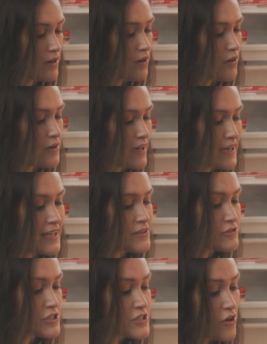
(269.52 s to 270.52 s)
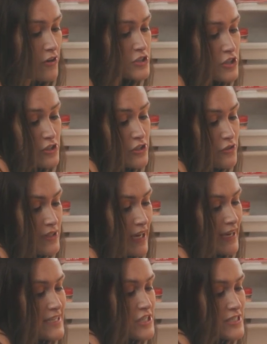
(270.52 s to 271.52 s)
Oh God, they're just all
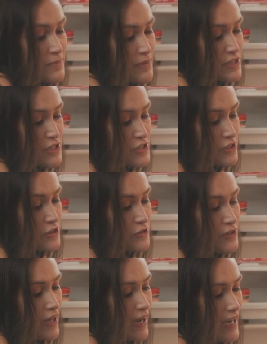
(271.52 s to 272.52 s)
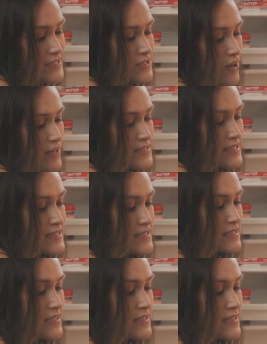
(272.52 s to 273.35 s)
Cholula. It's just a bunch of Cholula hot sauces.